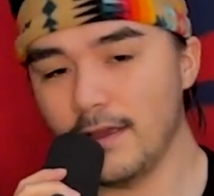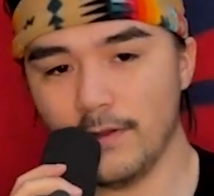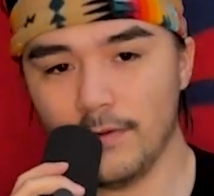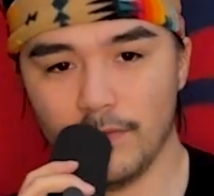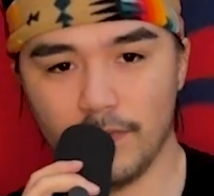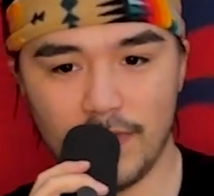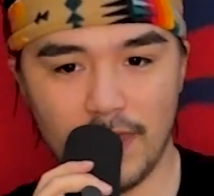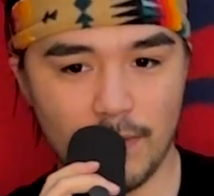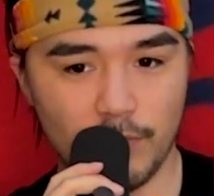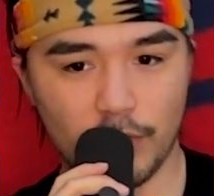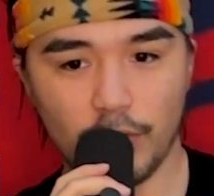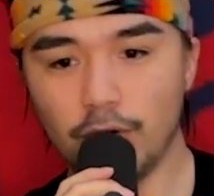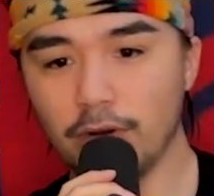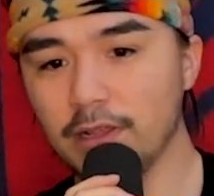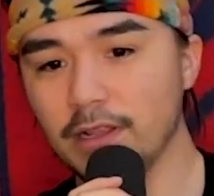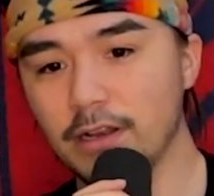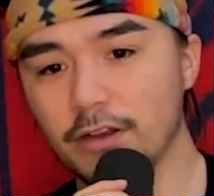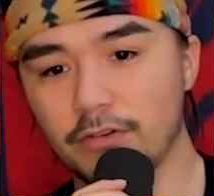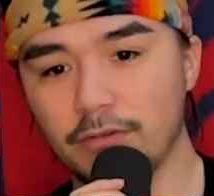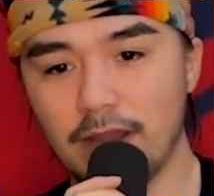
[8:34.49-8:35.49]
them
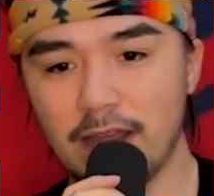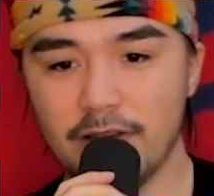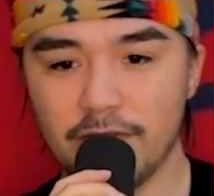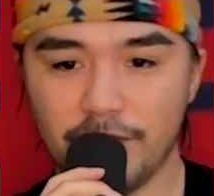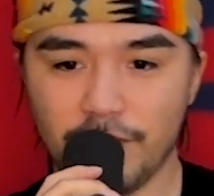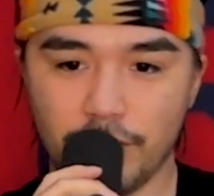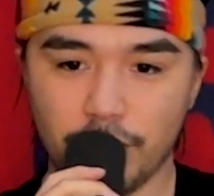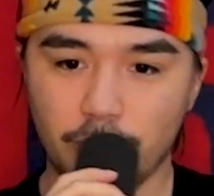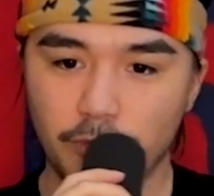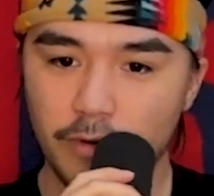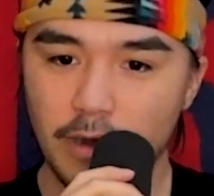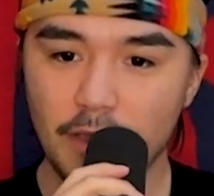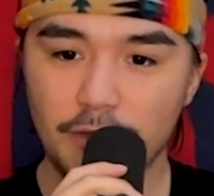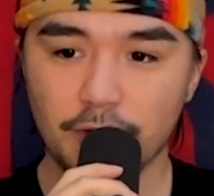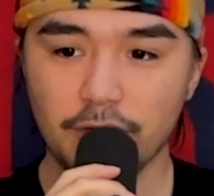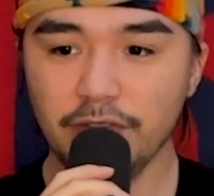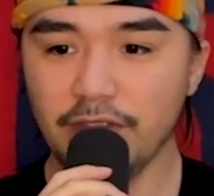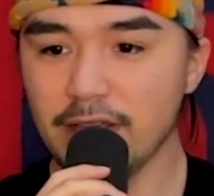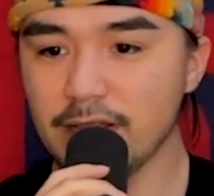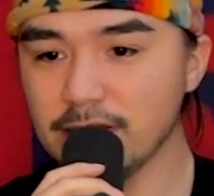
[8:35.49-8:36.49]
rolling in a grave for
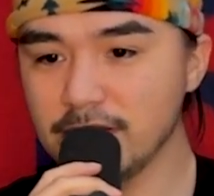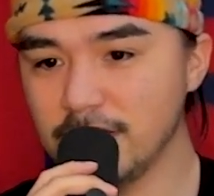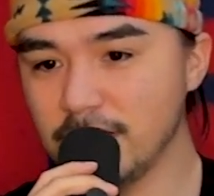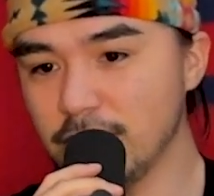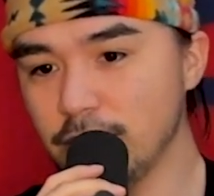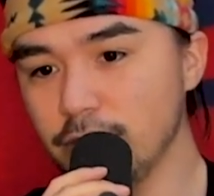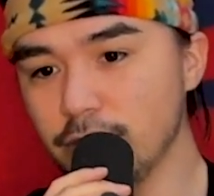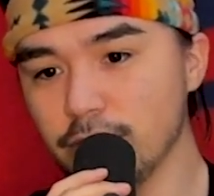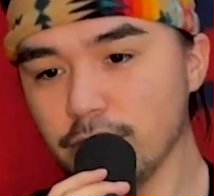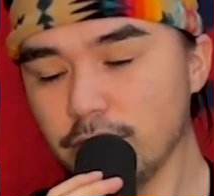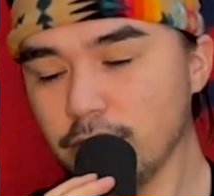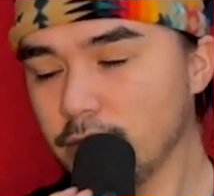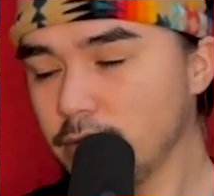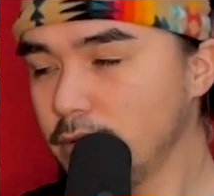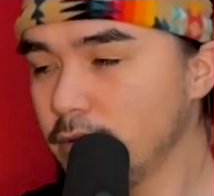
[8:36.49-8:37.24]
other things too.